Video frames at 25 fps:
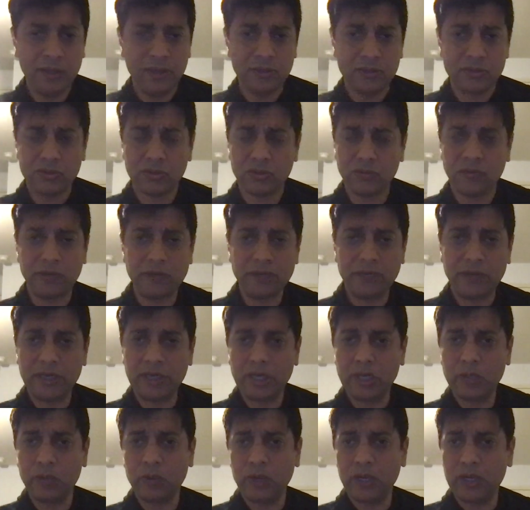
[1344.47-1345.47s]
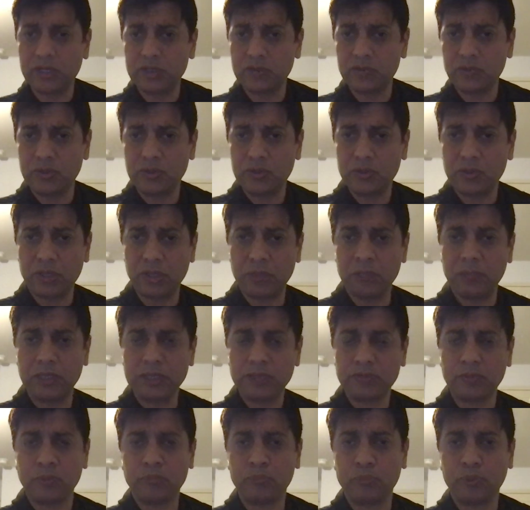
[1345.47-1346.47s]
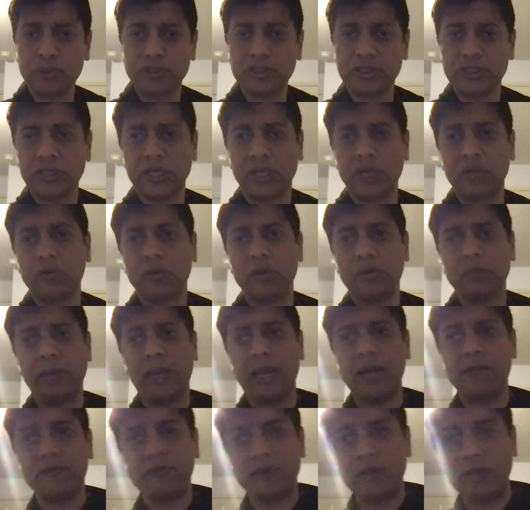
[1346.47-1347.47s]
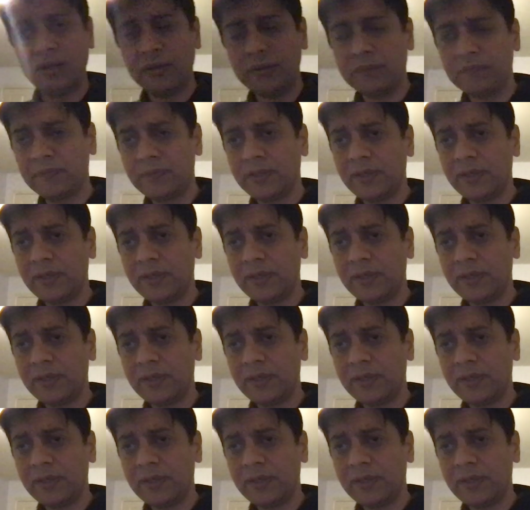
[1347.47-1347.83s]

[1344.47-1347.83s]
So what we did was we took a bus from Positano to Amalfi,